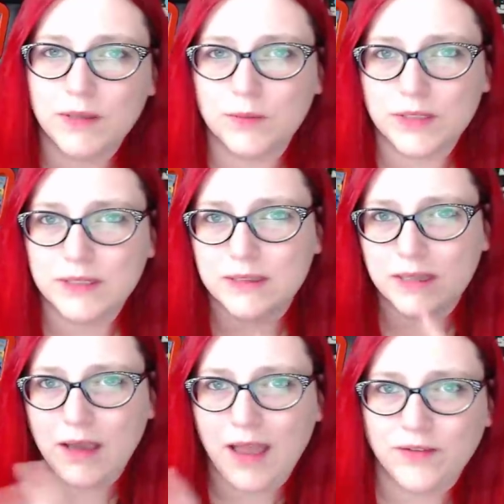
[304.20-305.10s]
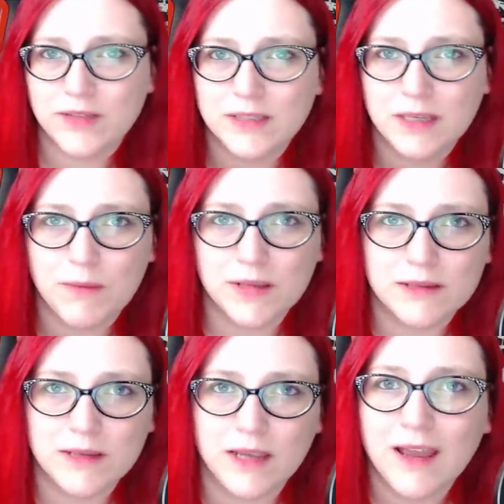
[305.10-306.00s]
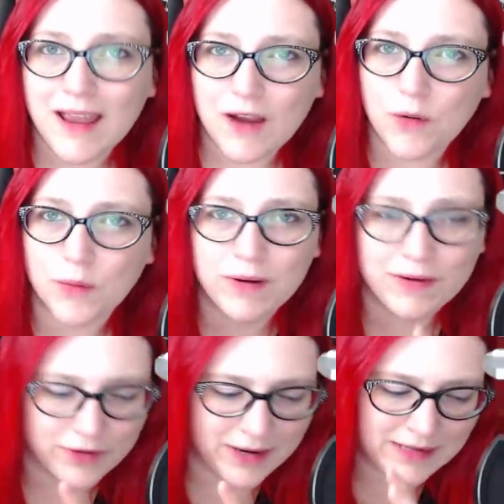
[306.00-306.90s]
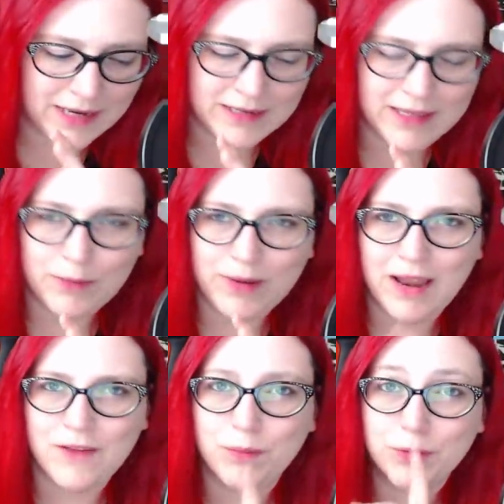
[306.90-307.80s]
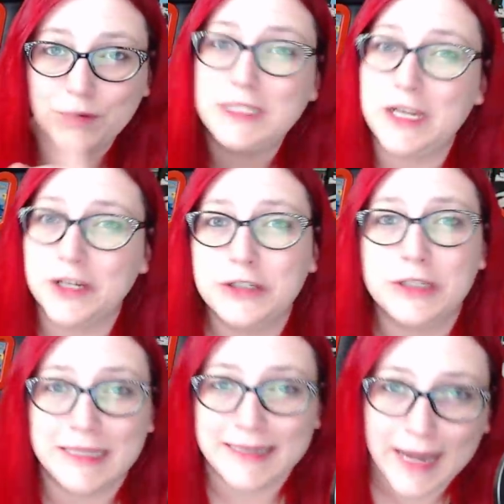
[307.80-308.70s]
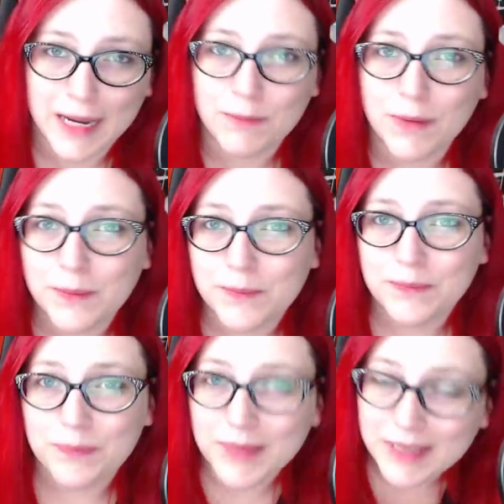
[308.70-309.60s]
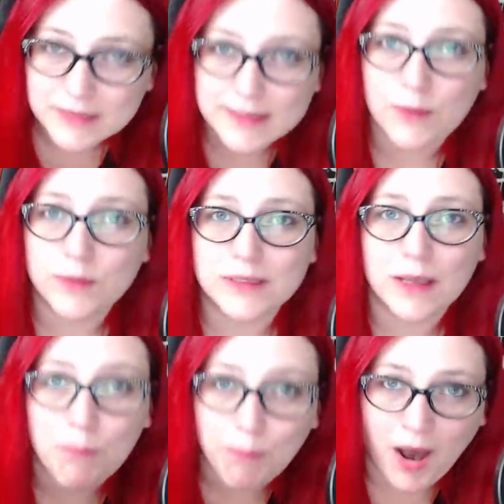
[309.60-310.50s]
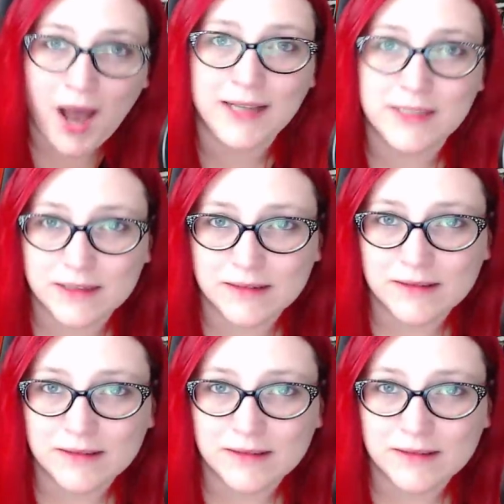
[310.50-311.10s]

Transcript: want to see, have to see, must see, or whatever, and they would have a percentage in the name, because that was a bot.